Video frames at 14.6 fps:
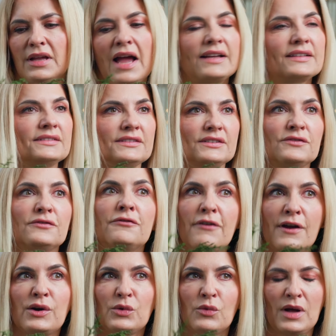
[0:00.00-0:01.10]
It's
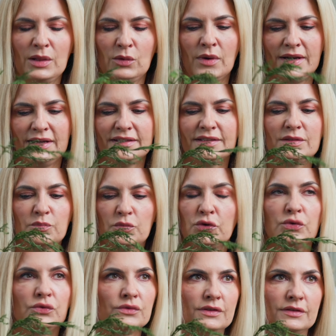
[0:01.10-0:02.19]
very well when it's
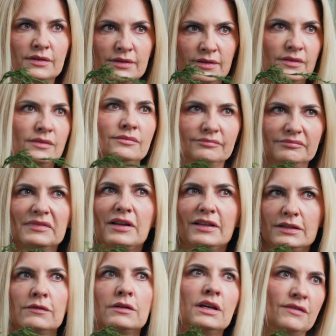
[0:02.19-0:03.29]
pruned,
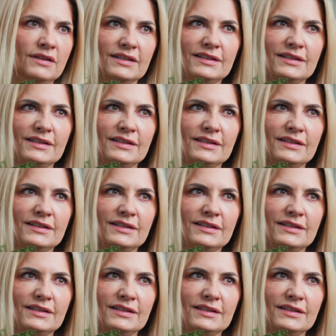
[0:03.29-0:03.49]
even